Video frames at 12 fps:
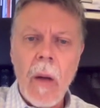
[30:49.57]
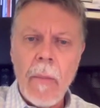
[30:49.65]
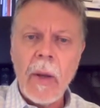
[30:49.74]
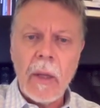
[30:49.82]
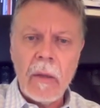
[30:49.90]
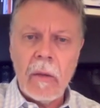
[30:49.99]

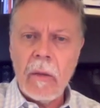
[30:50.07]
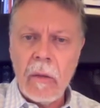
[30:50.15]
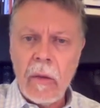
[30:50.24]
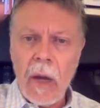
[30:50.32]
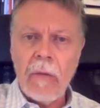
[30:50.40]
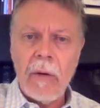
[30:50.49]
But
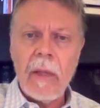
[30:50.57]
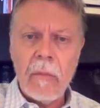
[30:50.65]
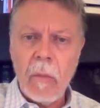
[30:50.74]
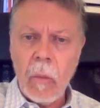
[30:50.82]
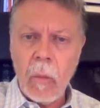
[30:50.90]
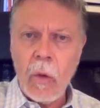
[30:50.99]

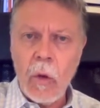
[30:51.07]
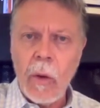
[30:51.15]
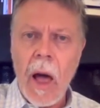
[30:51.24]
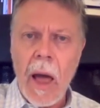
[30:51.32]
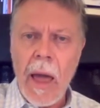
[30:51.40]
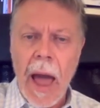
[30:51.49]
you and
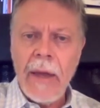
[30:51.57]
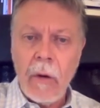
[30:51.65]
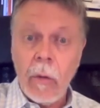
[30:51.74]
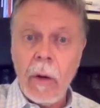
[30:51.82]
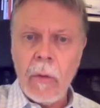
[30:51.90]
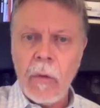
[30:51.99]
I
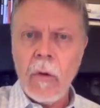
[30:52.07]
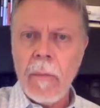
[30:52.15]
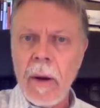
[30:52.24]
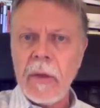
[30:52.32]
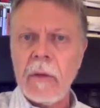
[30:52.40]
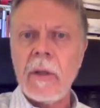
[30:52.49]
agree with you
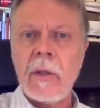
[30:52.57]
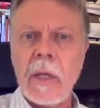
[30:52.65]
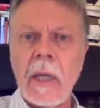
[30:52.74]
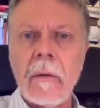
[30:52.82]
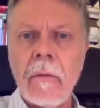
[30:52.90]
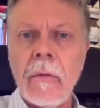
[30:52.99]
about their
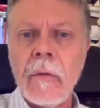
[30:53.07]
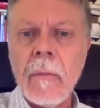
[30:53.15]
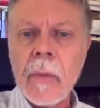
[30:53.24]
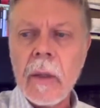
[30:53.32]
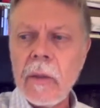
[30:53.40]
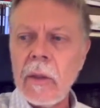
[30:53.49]
incentive
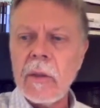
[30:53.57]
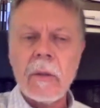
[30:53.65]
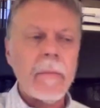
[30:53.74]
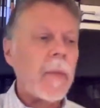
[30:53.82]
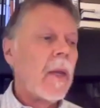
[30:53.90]
system.